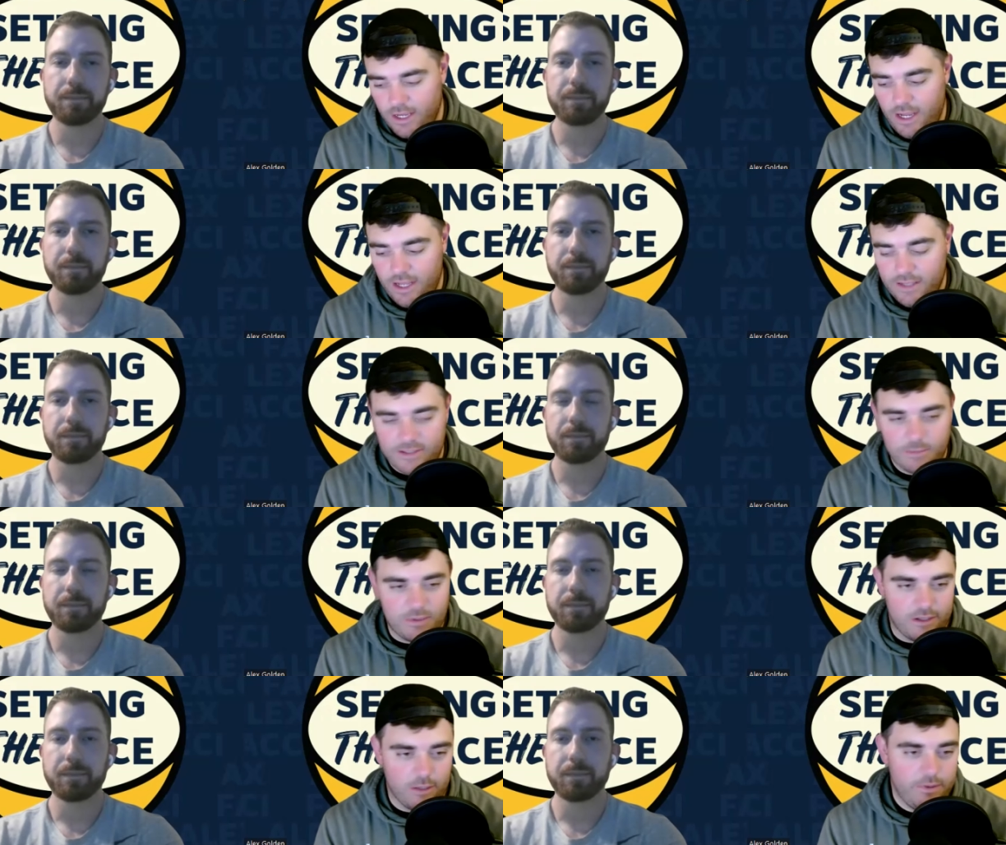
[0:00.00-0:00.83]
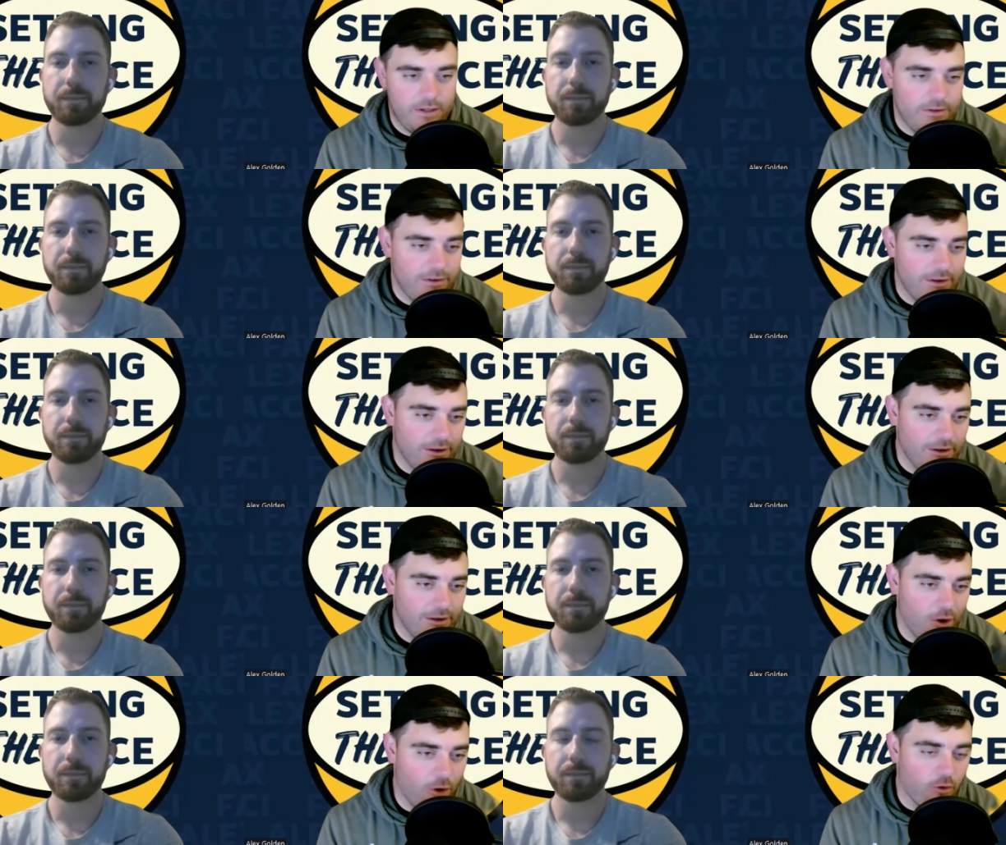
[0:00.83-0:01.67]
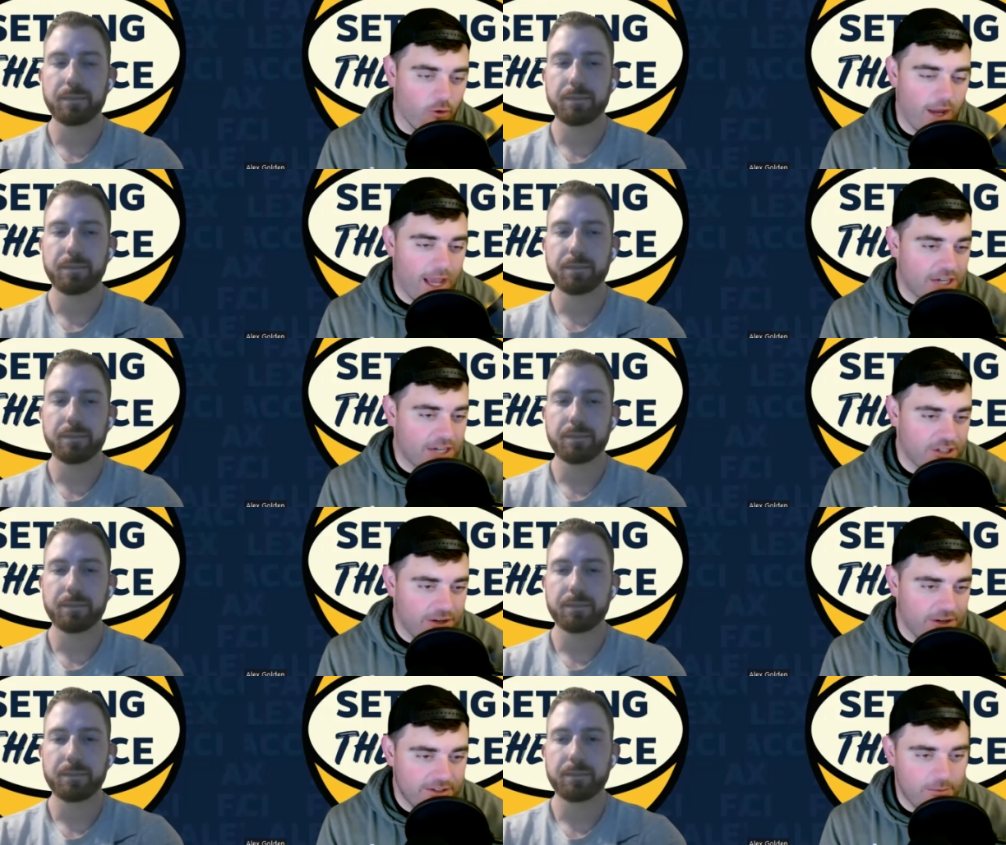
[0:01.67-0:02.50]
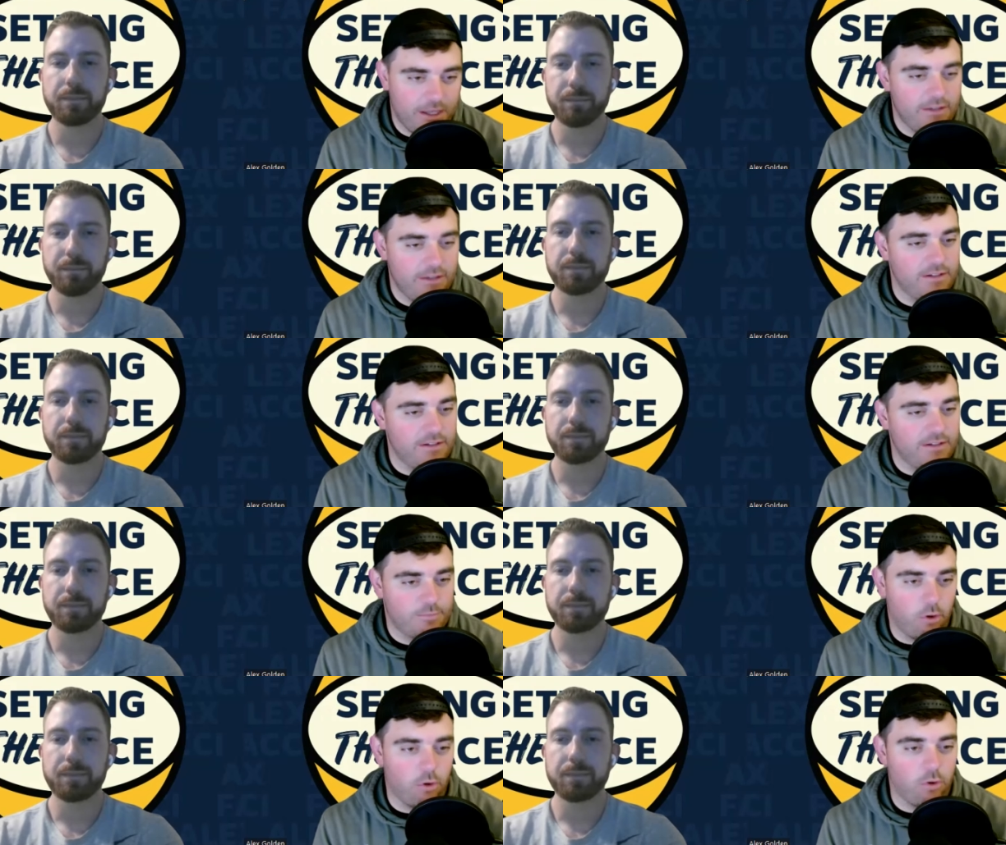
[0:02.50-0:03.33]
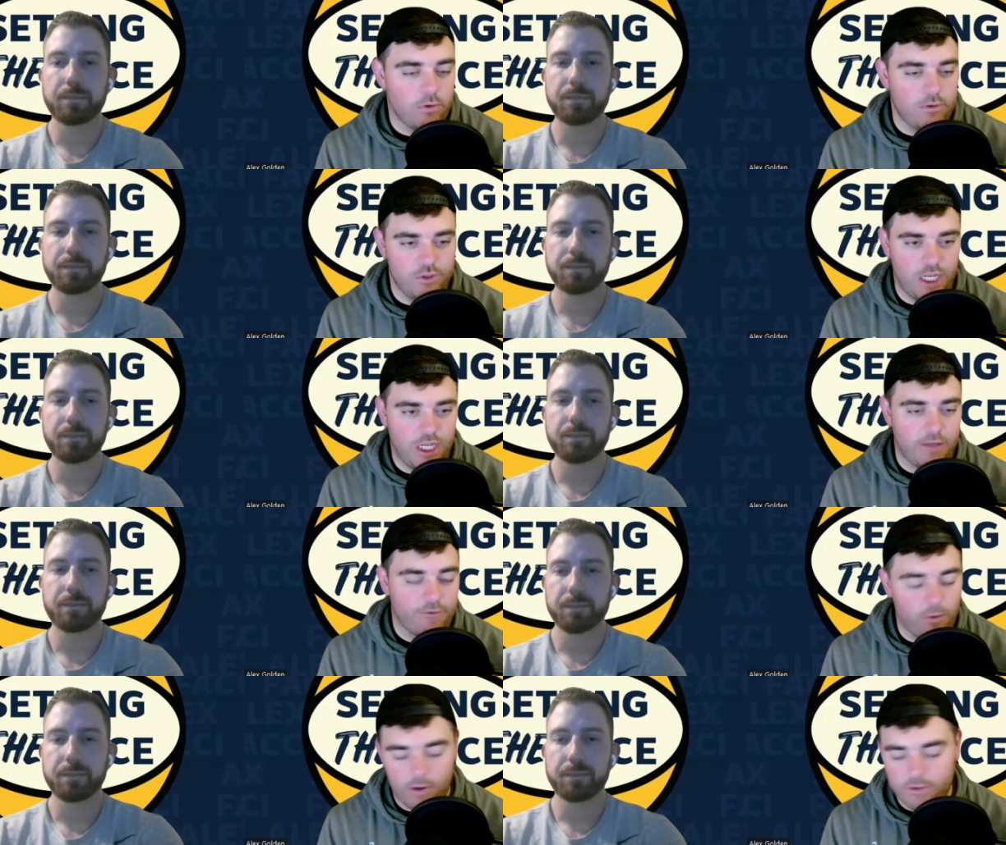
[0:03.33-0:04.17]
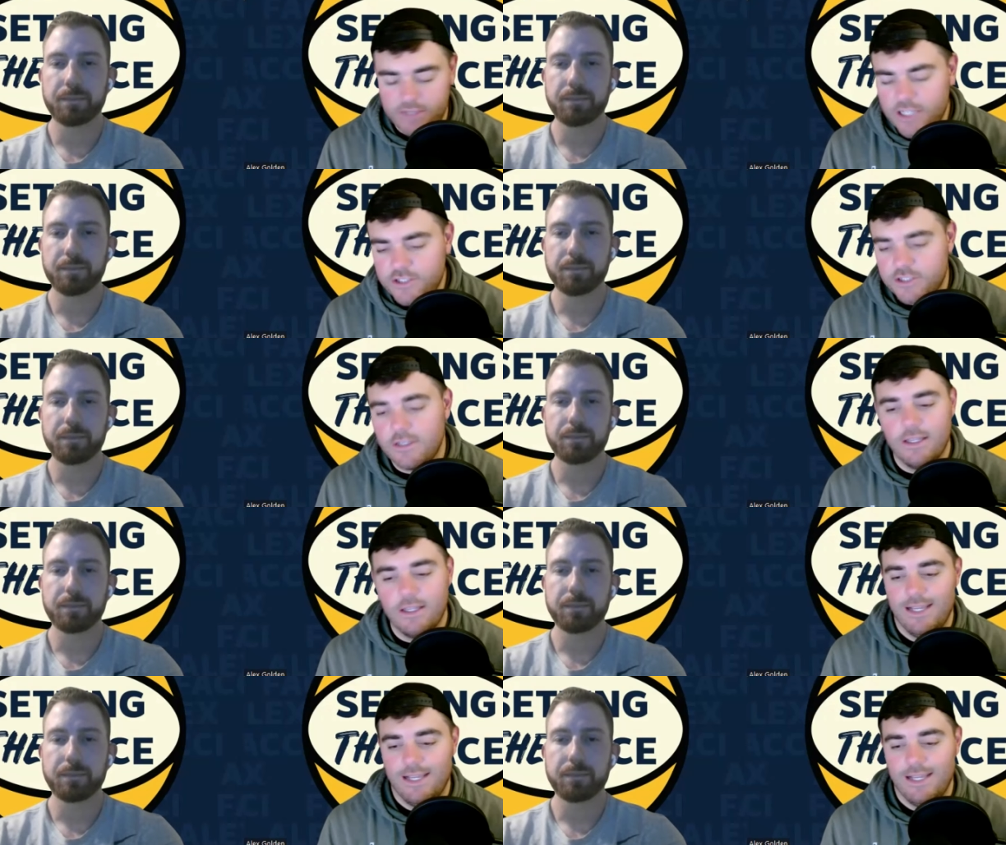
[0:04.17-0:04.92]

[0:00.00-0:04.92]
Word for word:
Speaker 1: it, seems a little bit overreactionary to me to just pull Jalen from the rotation.